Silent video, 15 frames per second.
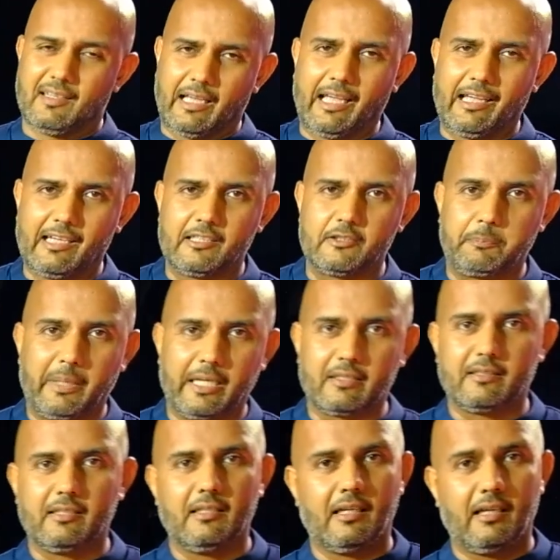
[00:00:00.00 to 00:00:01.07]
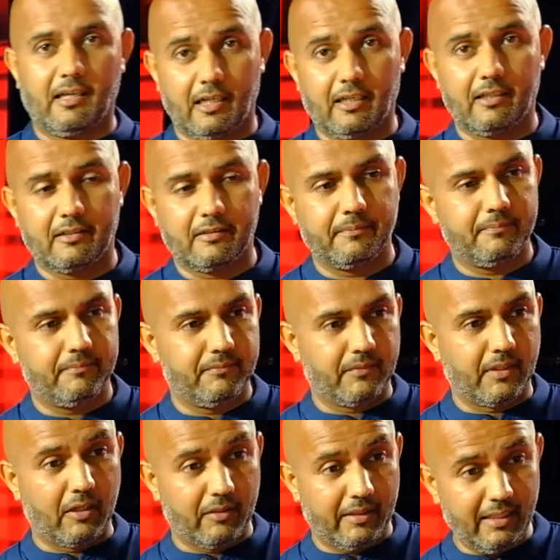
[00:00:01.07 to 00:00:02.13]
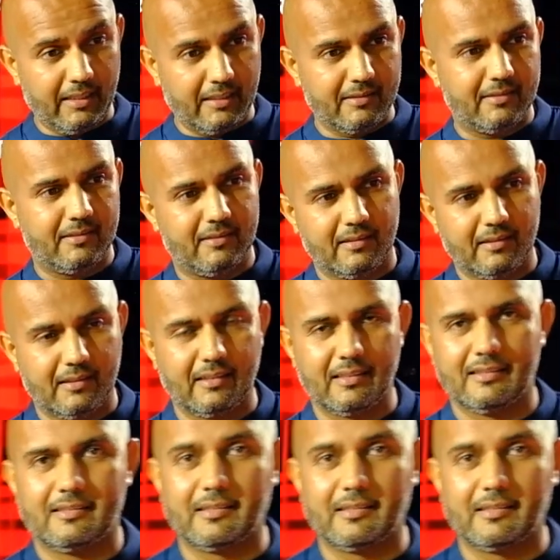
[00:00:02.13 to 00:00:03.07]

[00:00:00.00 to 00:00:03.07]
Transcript: I expect R. Now this is